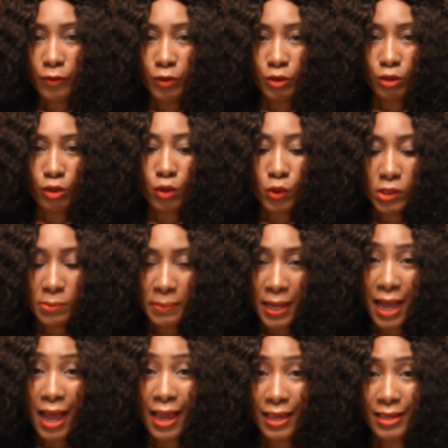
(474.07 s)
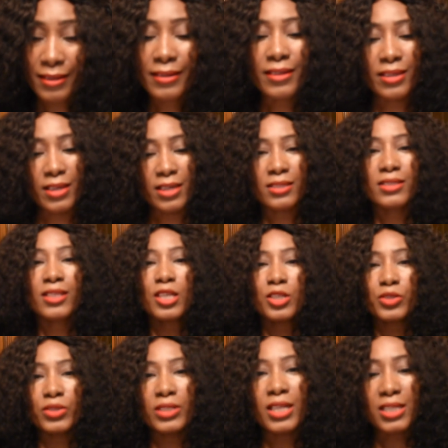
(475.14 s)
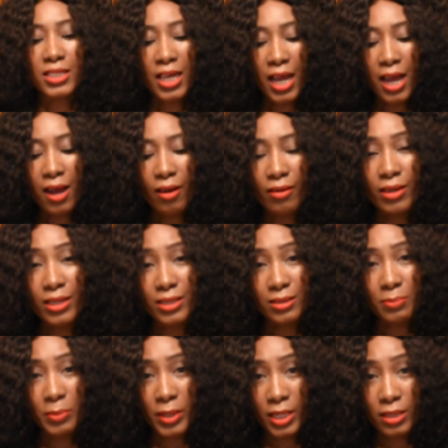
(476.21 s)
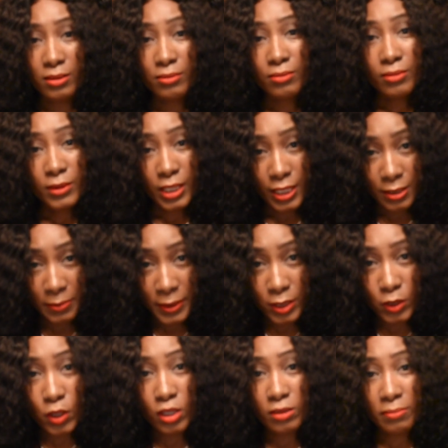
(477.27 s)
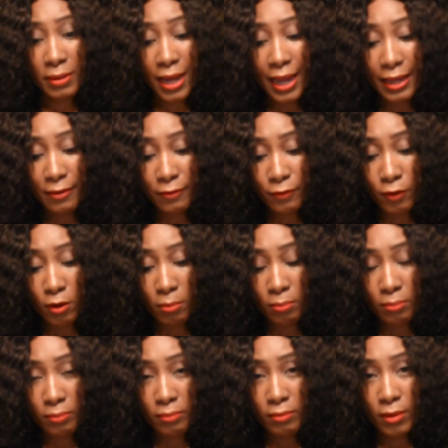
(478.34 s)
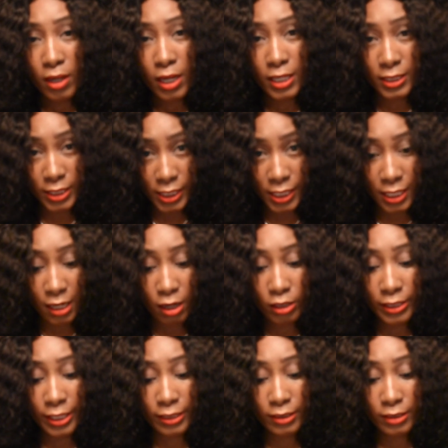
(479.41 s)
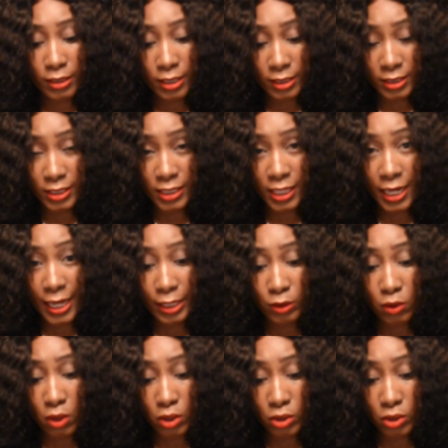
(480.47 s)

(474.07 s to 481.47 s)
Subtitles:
you're close by. Yes, so that's how it's been done, buying from a dealer. There's a dealer I know,